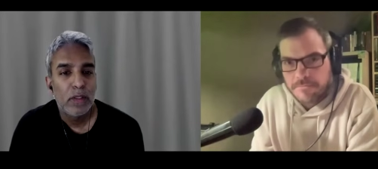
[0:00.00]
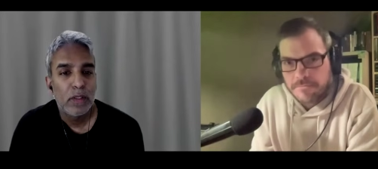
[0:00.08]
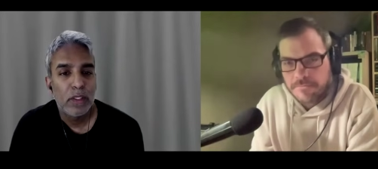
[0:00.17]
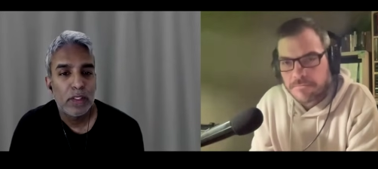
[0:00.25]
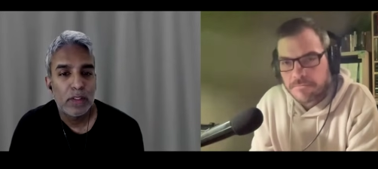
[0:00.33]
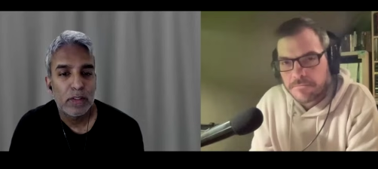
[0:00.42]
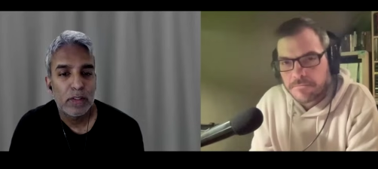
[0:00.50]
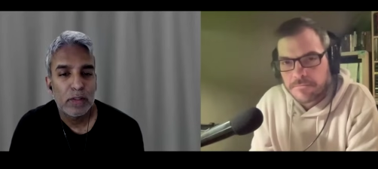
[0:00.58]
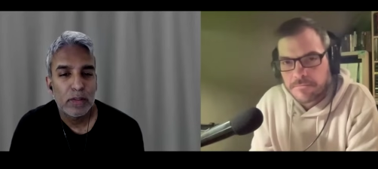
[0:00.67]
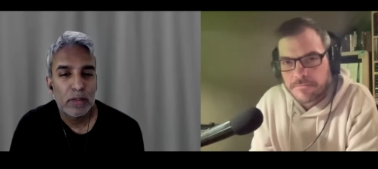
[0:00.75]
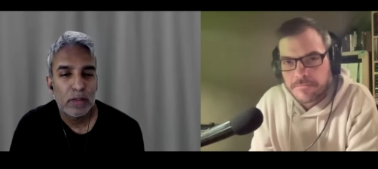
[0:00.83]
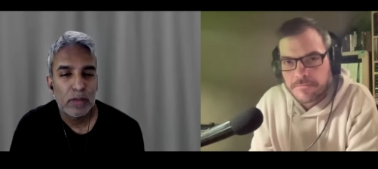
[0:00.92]
Speaker 1: because
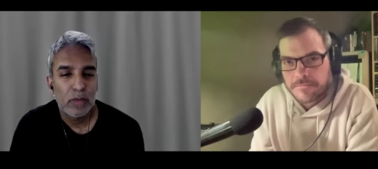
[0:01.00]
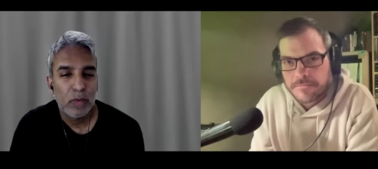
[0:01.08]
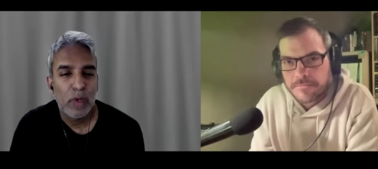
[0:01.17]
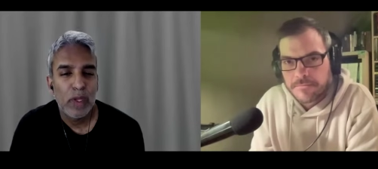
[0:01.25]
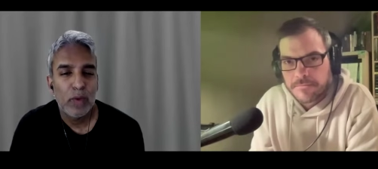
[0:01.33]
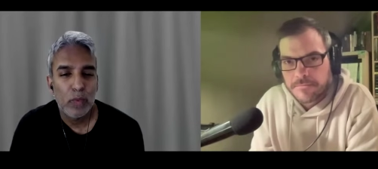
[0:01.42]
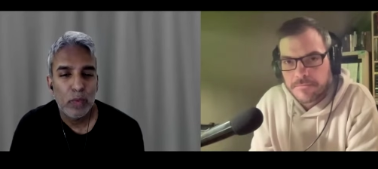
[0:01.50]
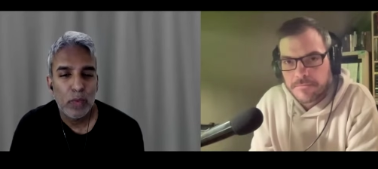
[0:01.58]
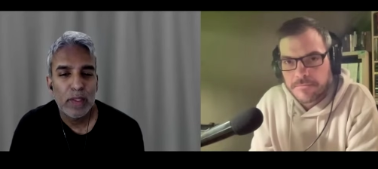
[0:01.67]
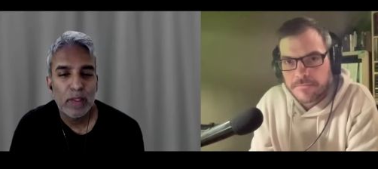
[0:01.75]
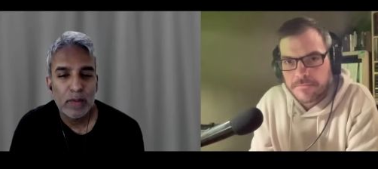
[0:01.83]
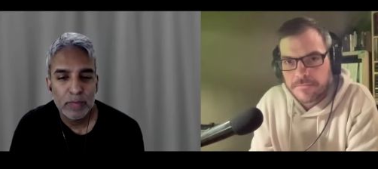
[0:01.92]
when when
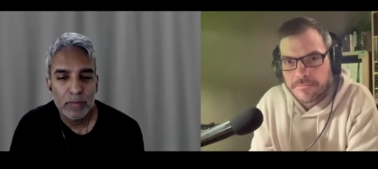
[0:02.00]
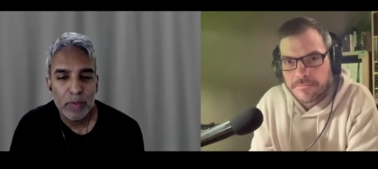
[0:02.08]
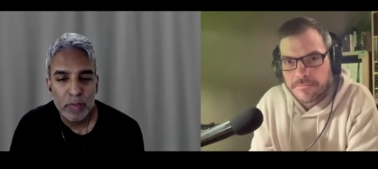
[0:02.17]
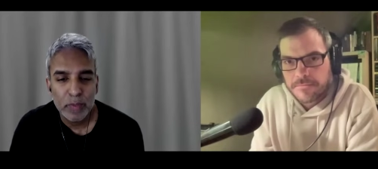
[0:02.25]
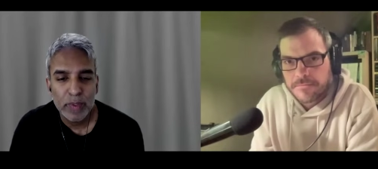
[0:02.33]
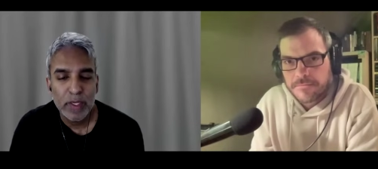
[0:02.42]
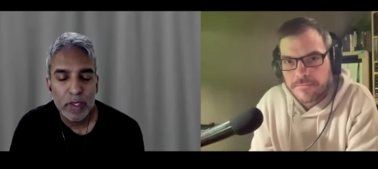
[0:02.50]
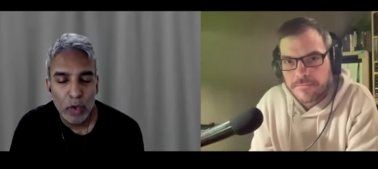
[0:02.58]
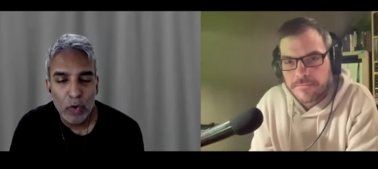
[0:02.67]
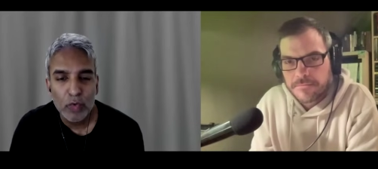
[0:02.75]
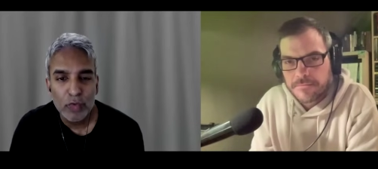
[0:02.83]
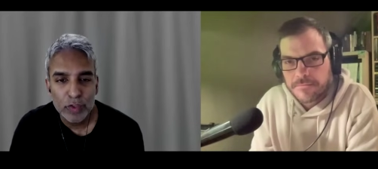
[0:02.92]
the when we
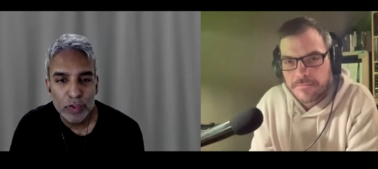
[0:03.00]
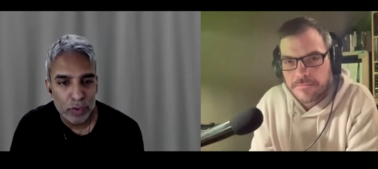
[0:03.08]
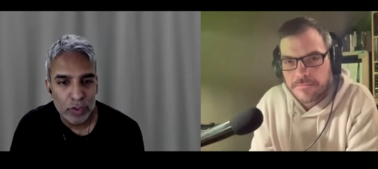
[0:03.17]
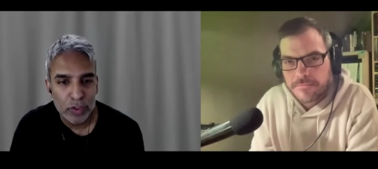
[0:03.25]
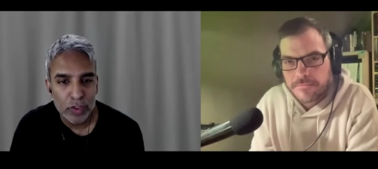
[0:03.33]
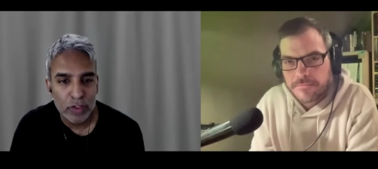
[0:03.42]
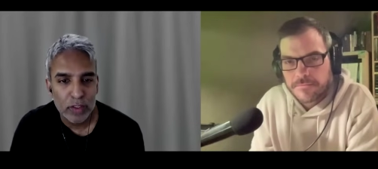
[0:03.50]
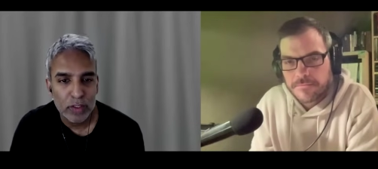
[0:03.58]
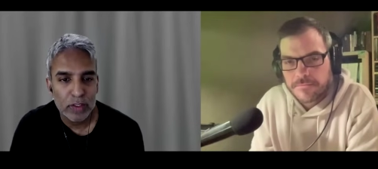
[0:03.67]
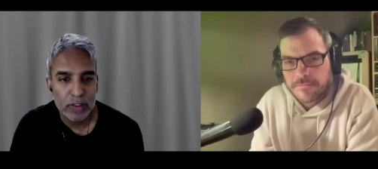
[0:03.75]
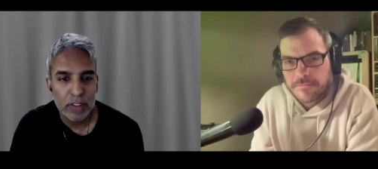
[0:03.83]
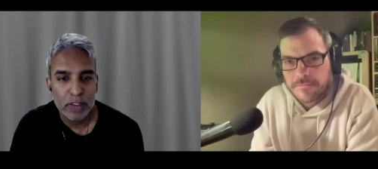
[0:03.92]
know for sure that the
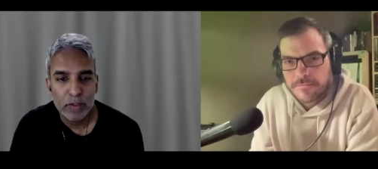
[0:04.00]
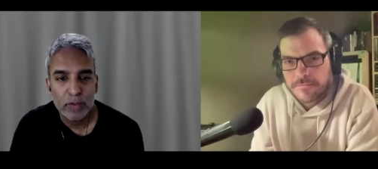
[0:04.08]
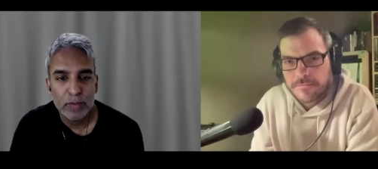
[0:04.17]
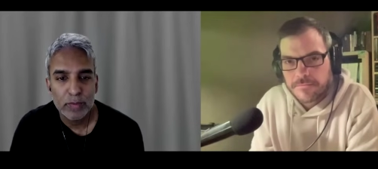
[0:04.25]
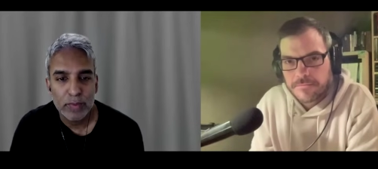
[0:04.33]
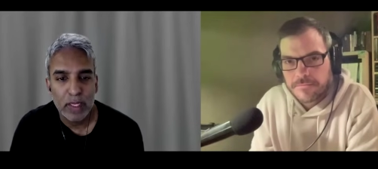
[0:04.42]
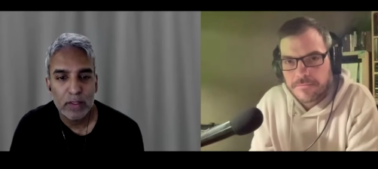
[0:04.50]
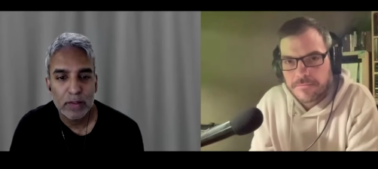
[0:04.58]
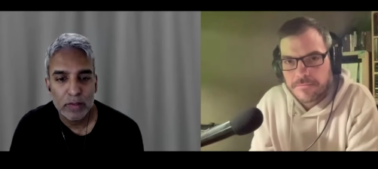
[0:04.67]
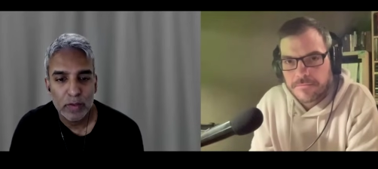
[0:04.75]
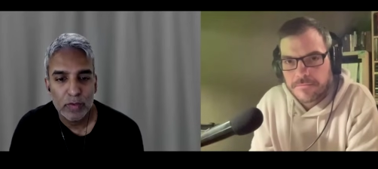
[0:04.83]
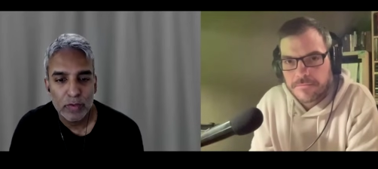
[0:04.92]
Zaytun battle
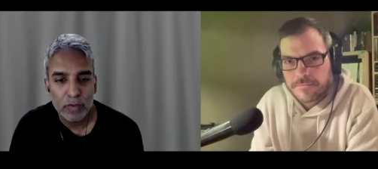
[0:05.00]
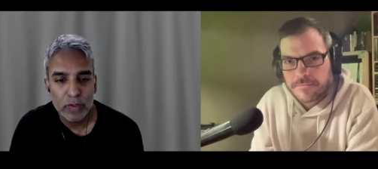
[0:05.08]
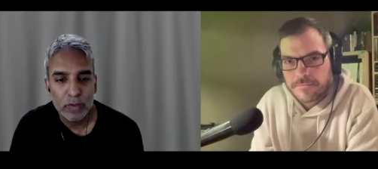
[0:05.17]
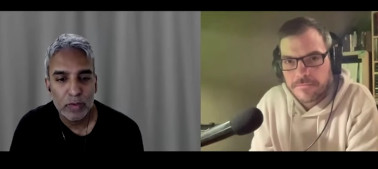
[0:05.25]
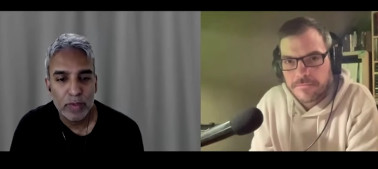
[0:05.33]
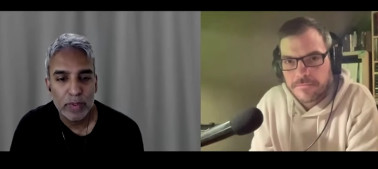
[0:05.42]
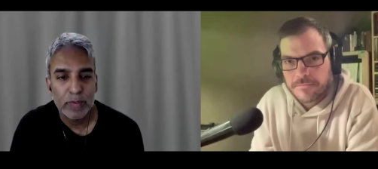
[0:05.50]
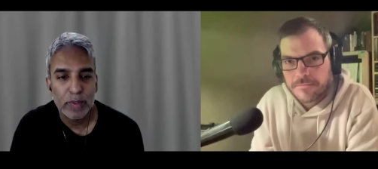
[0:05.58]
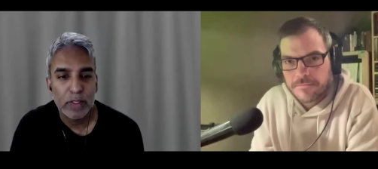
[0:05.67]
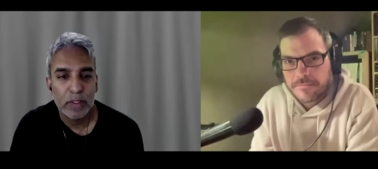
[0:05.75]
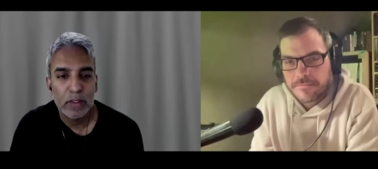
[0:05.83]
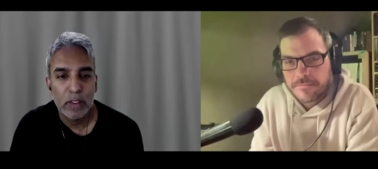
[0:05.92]
is over, we
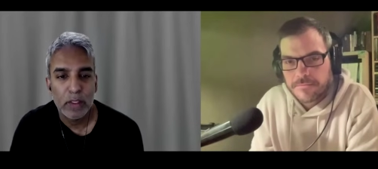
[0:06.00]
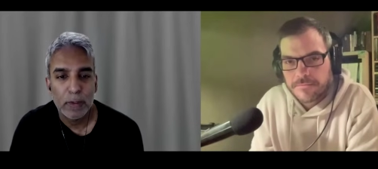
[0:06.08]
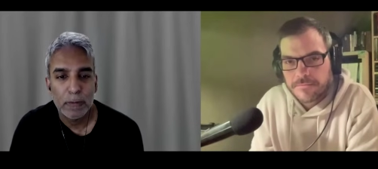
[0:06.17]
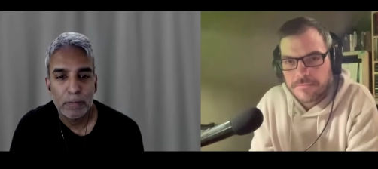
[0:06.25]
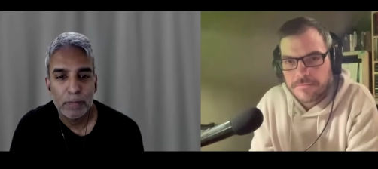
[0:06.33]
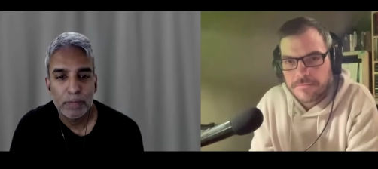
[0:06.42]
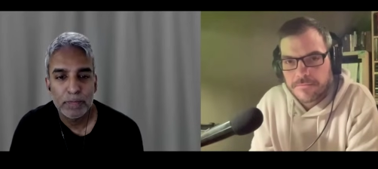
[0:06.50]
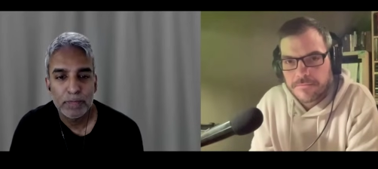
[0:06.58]
will um